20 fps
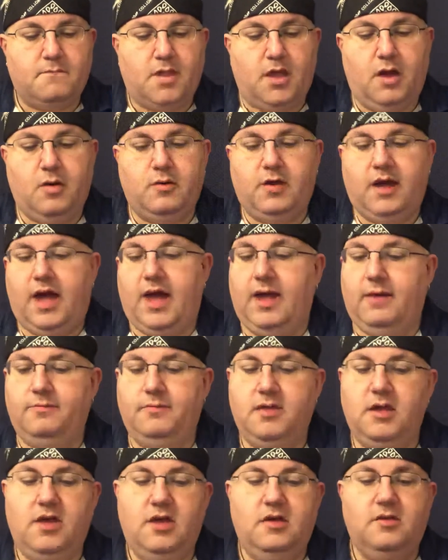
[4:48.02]
Okay,
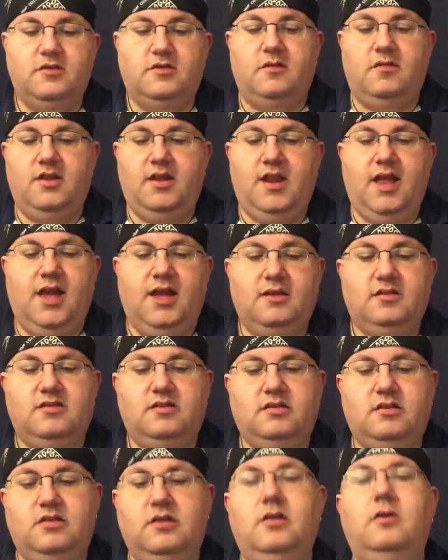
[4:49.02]
so the
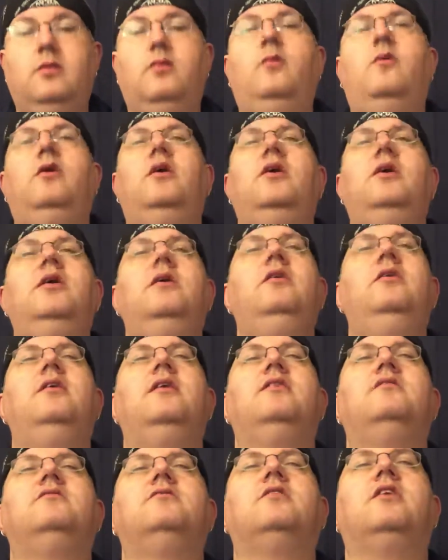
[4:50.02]
next one,
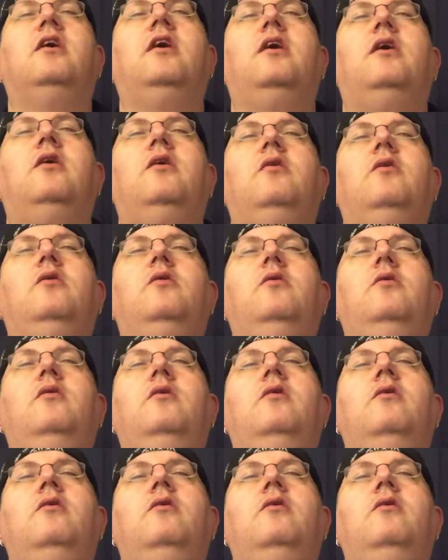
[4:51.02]
let's go.